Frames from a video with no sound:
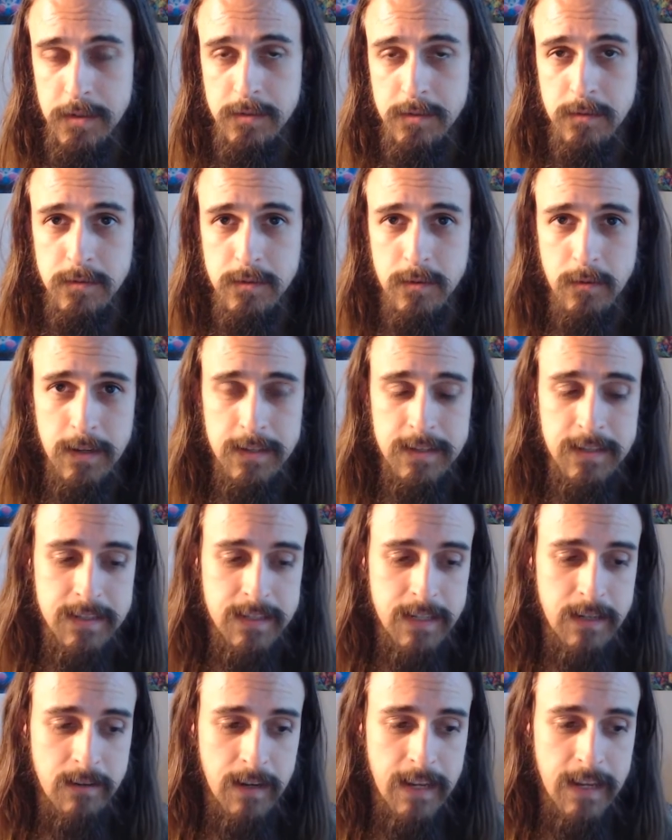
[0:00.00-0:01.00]
don't
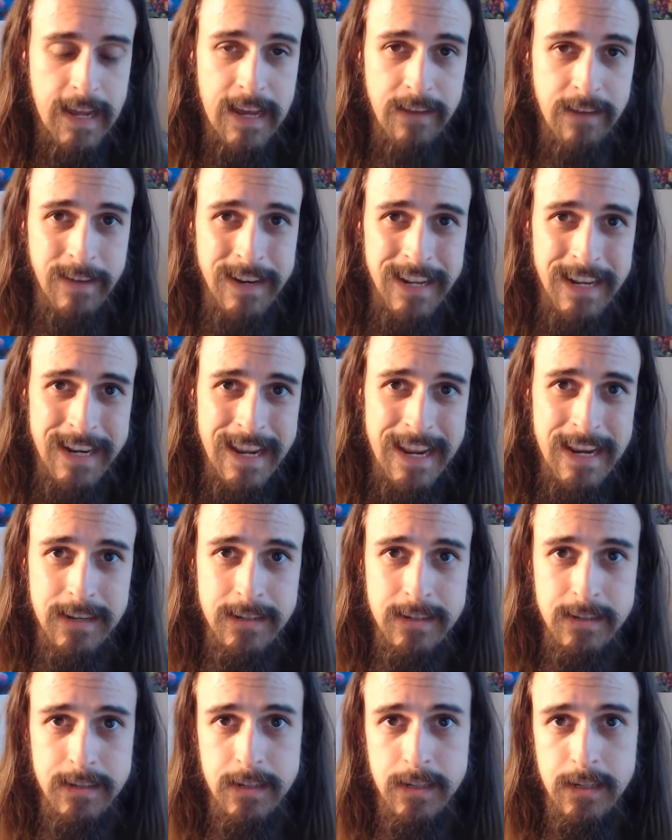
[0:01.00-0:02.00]
necessarily have an innate
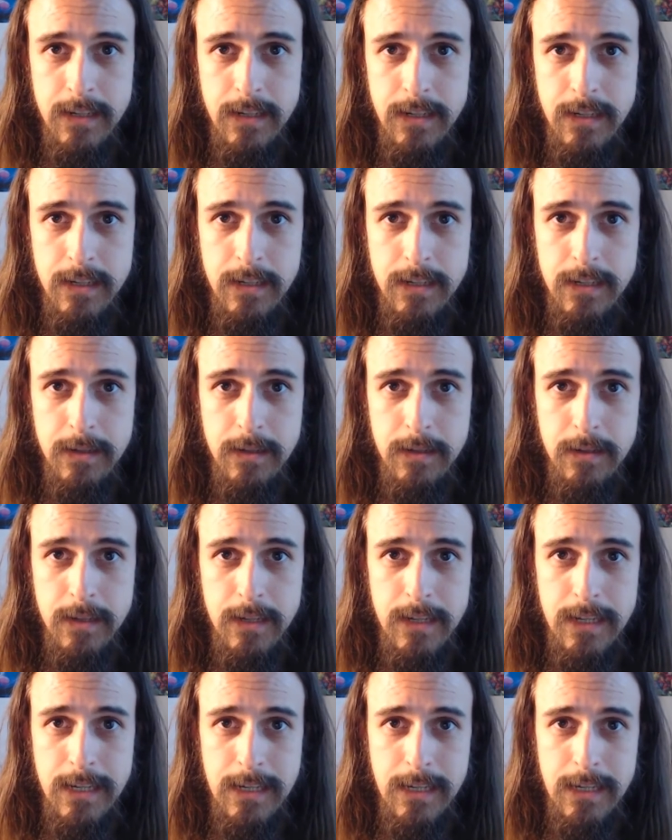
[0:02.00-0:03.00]

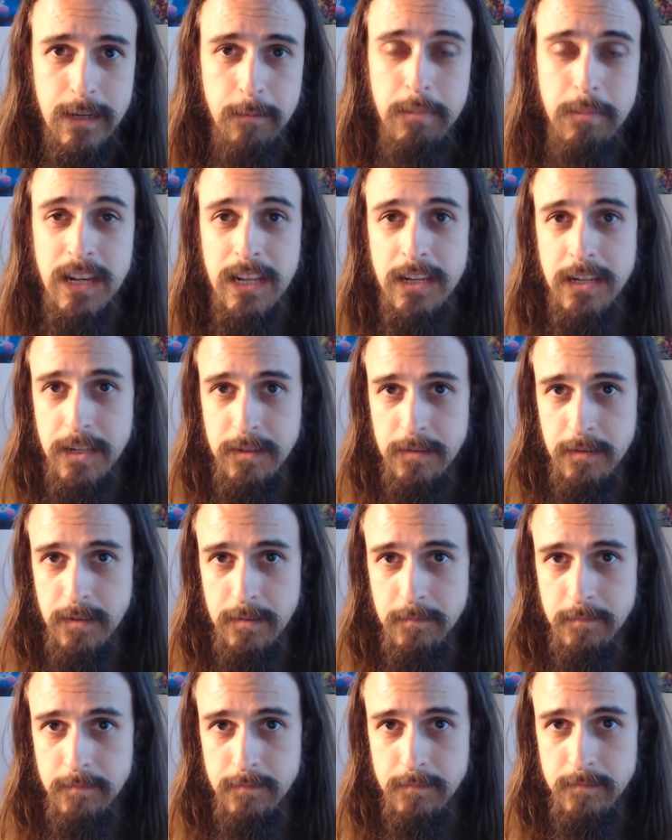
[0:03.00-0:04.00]
ability to
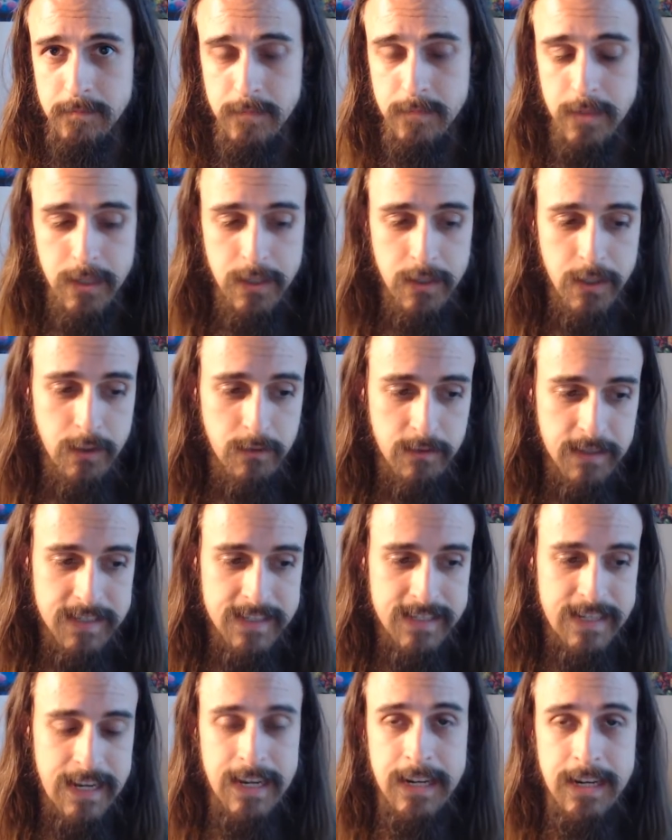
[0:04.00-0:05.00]
them. You're
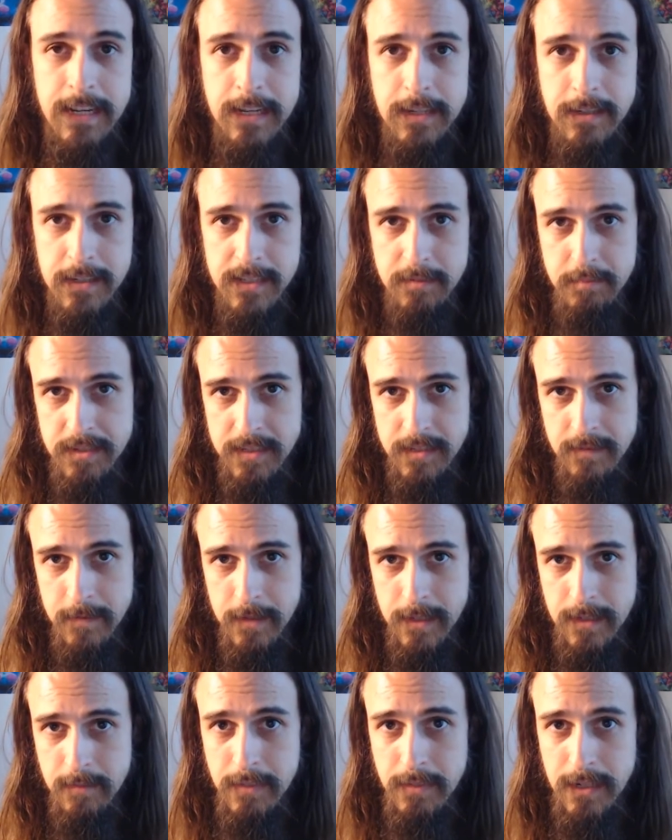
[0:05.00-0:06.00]
assigning a specific
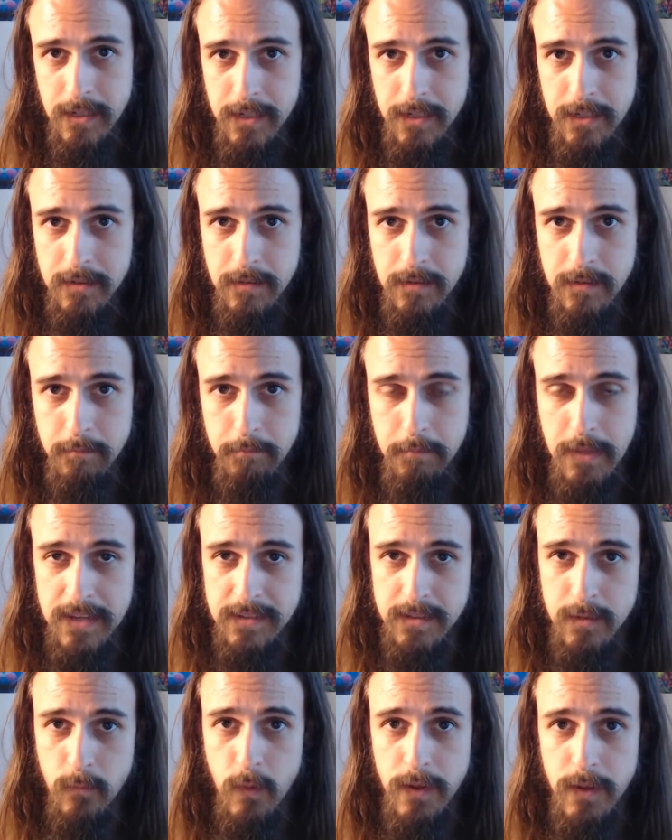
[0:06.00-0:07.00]
ability to them based
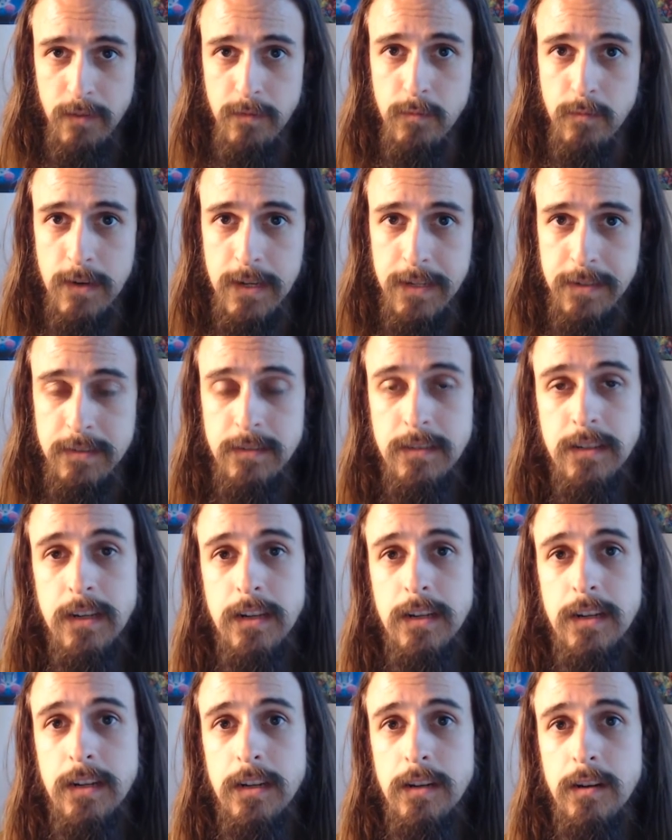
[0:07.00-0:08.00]
on what you've read
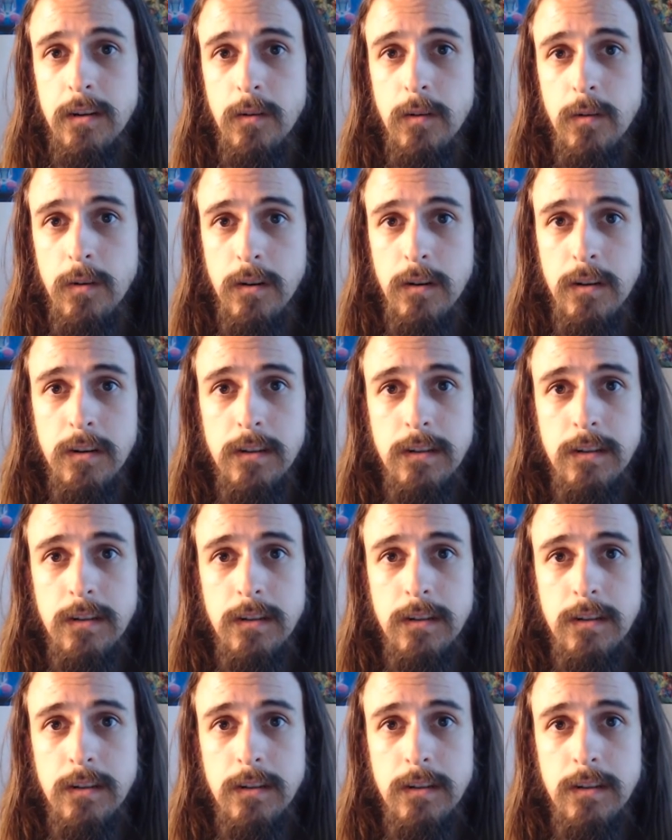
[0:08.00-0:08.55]
or